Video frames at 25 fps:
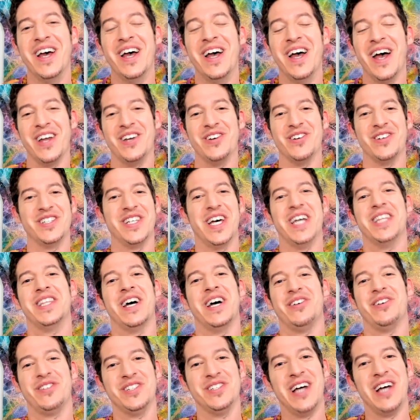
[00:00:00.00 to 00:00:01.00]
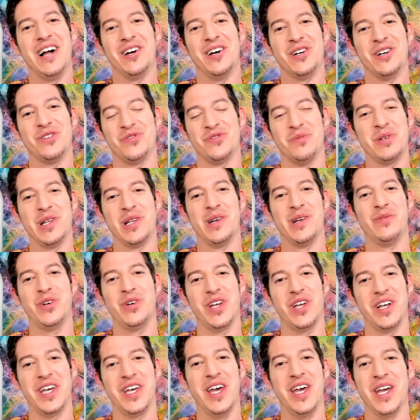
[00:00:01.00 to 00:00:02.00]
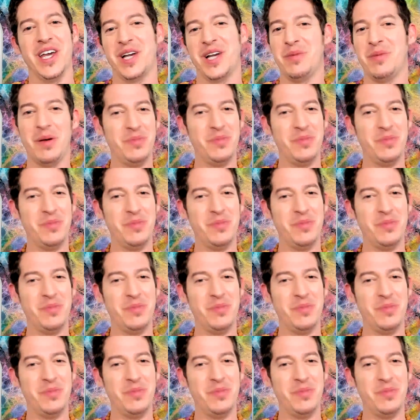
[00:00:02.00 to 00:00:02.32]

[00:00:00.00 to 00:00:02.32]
earn $10,000 from delivering a cake by